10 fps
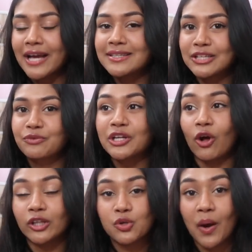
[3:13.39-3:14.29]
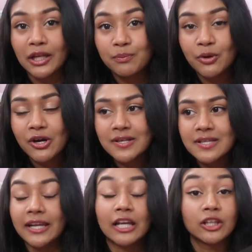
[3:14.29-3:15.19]
I did read all the Twilight books
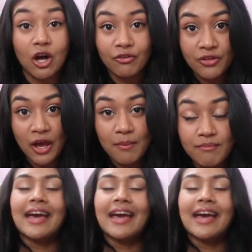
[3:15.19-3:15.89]
and I love them.